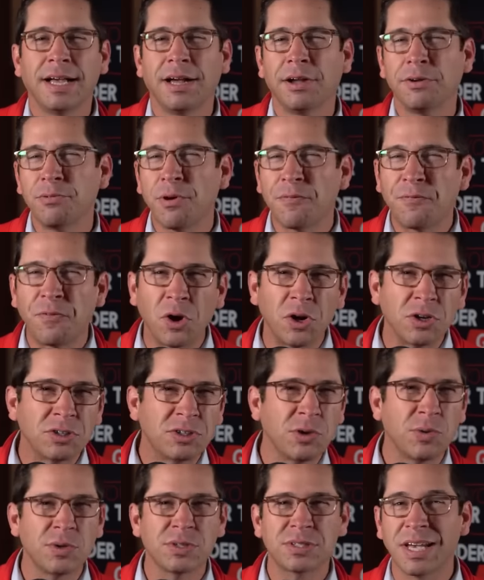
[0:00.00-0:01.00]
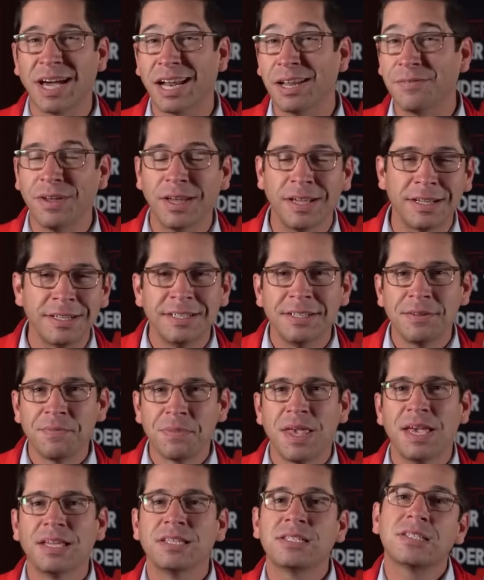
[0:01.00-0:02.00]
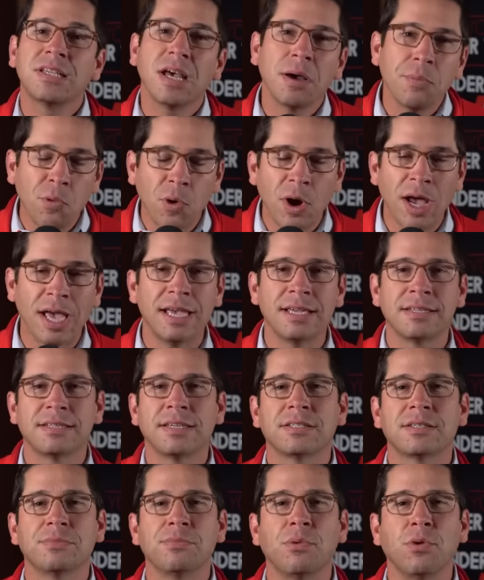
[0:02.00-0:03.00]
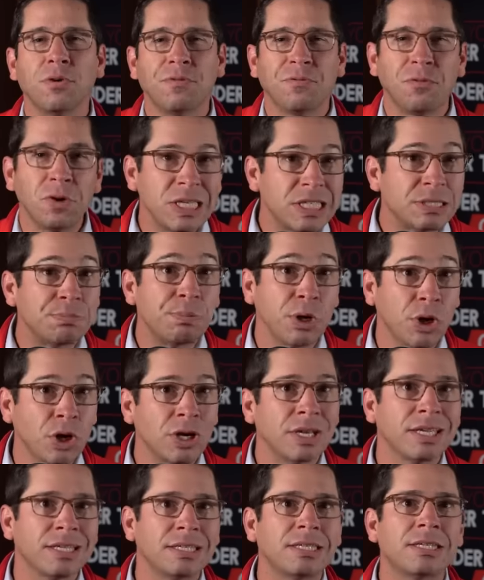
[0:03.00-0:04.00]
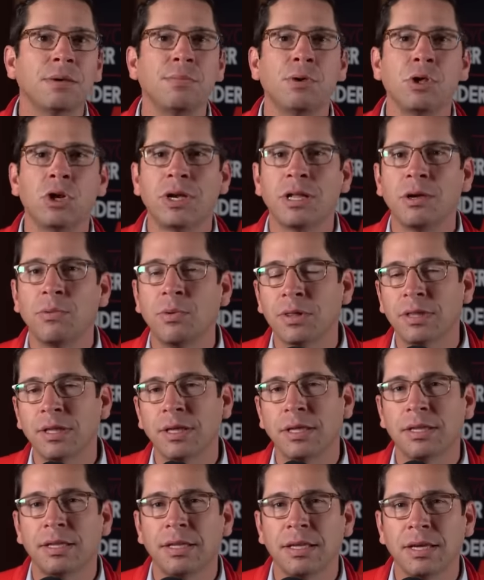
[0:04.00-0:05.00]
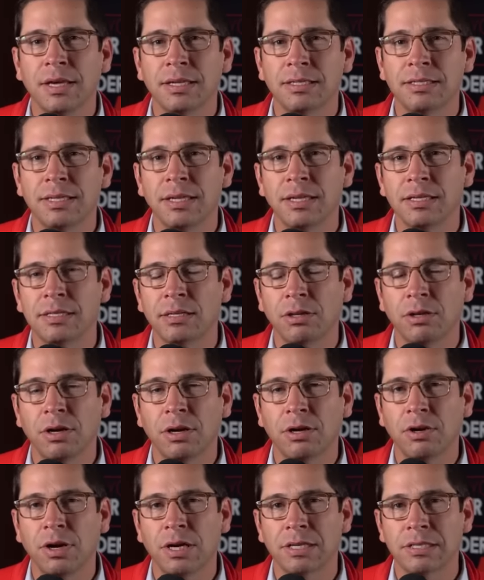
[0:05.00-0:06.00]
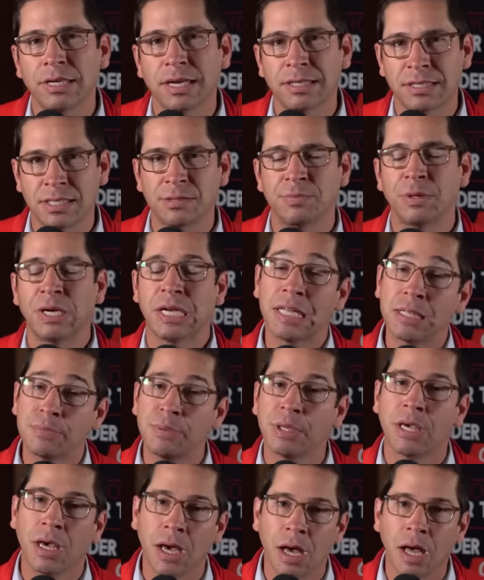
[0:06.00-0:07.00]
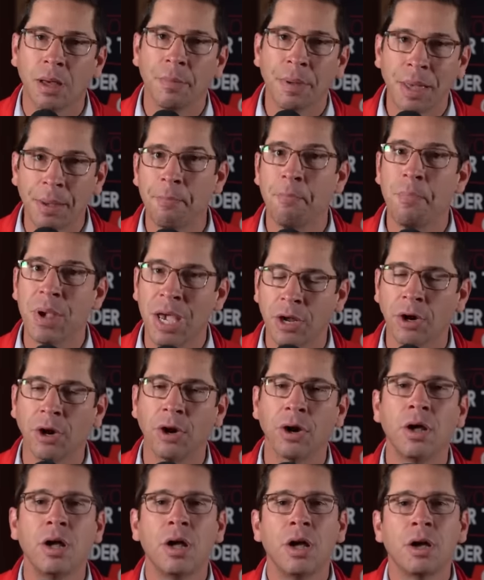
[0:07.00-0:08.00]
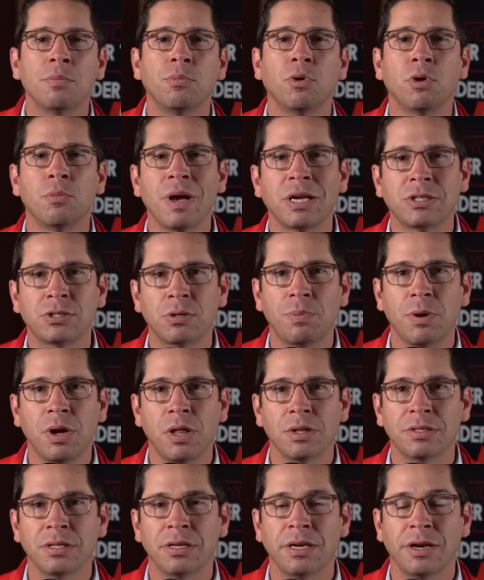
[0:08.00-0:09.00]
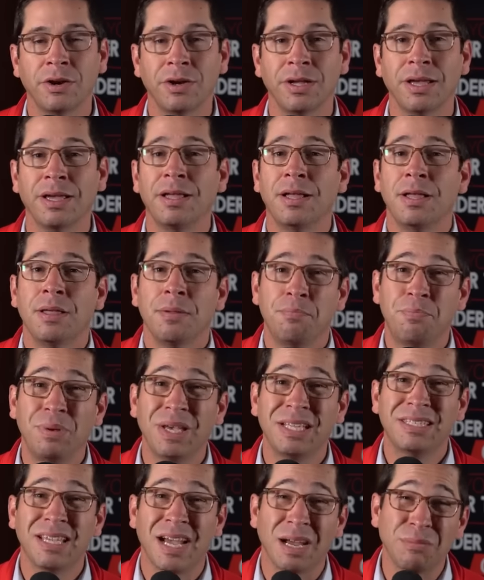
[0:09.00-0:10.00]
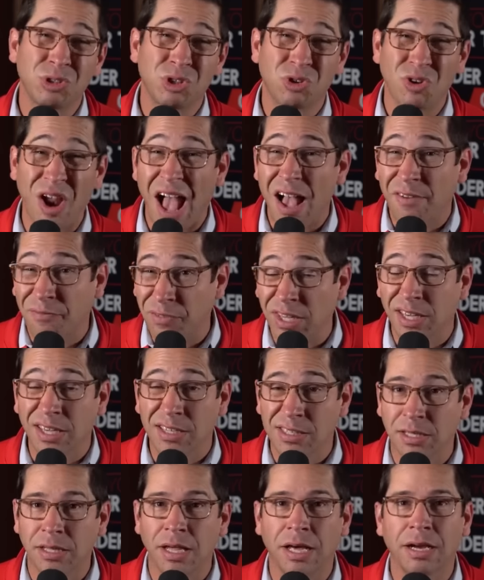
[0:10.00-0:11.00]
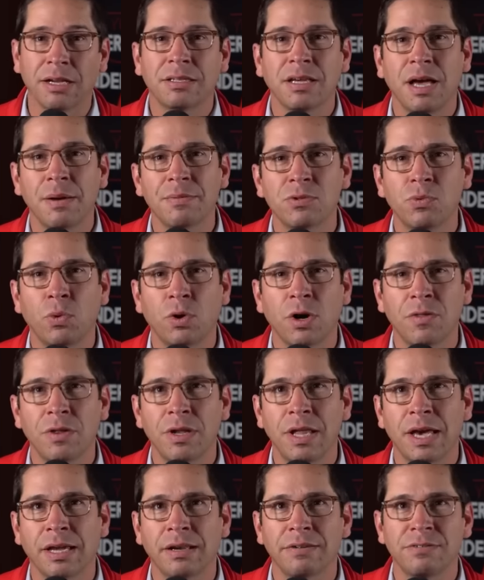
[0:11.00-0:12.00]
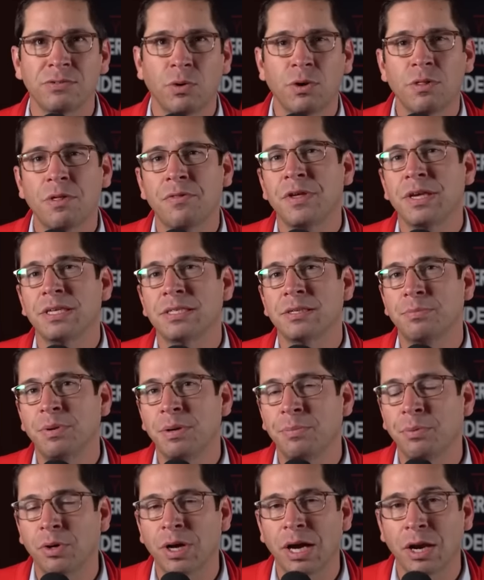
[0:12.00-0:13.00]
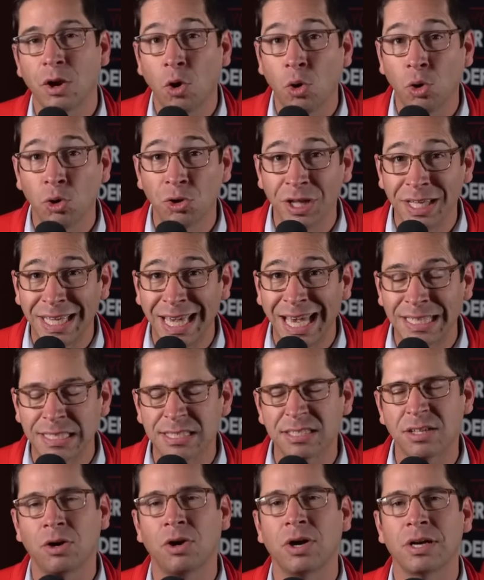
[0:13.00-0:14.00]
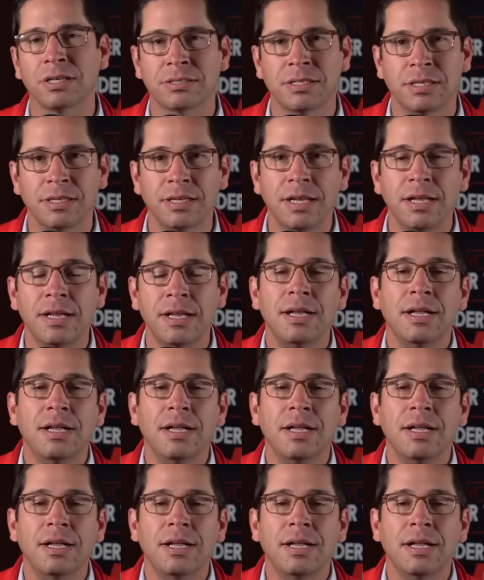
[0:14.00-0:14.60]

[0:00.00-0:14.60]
referred to as kind of a, in some ways, as a more free-spirited community within cities across Texas, but it has become a bigger, more metropolitan area. Big-time traffic is a lot of times one of the negatives, one of the things that people kind of hold against Austin.